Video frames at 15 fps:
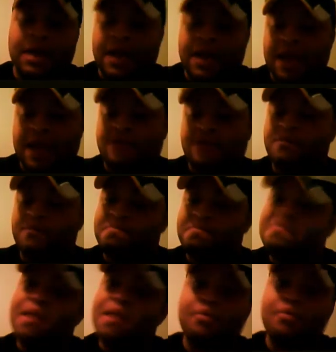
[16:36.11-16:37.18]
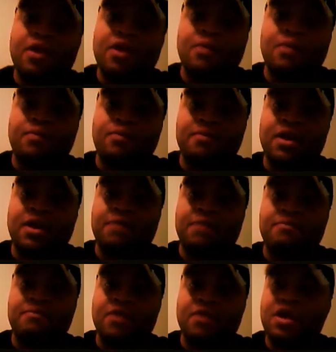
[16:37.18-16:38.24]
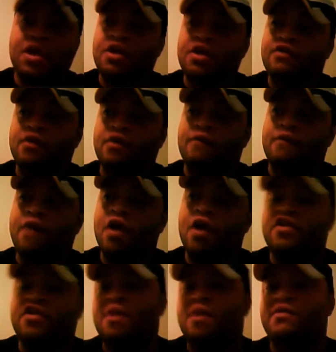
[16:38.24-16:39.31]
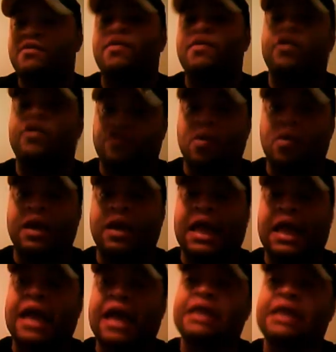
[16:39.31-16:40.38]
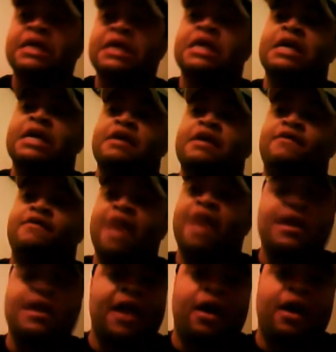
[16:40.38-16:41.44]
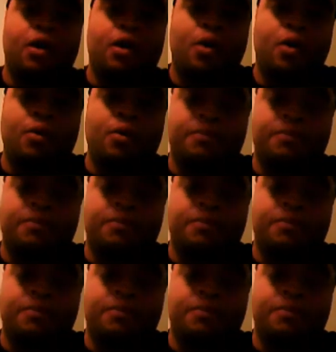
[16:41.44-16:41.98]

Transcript: And it's been pretty good so far in terms of their storyline. Fandango